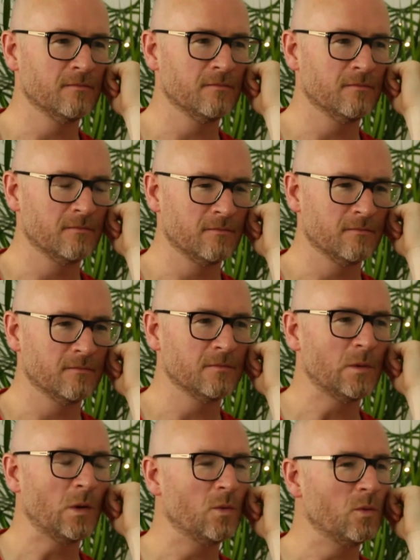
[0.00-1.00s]
French
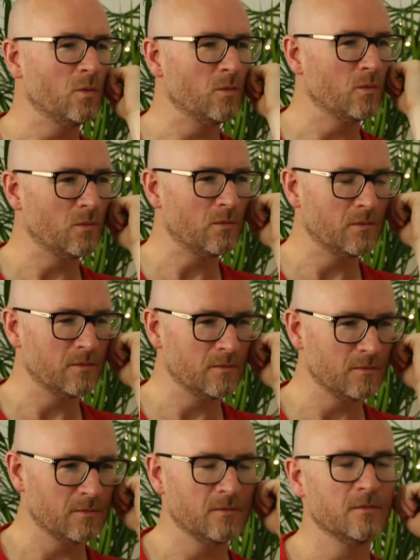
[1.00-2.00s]
inspired
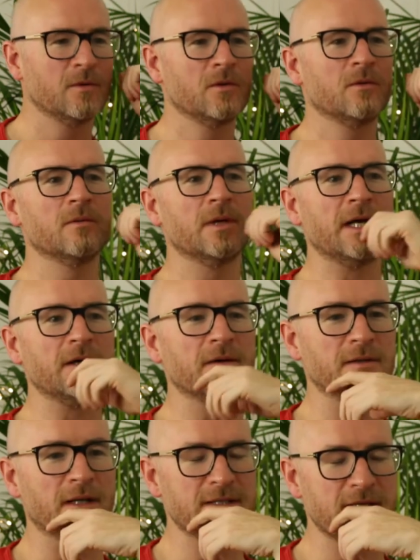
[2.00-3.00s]
toppings and the French
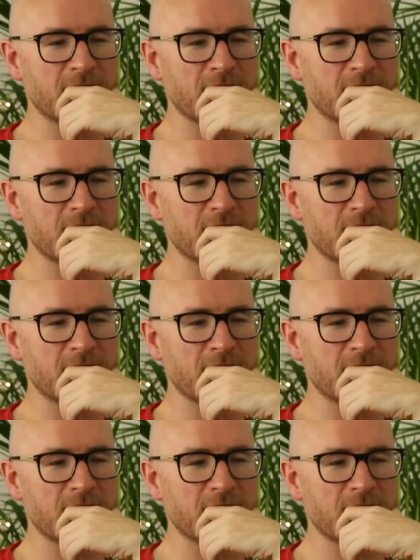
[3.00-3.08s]
cheeses. That's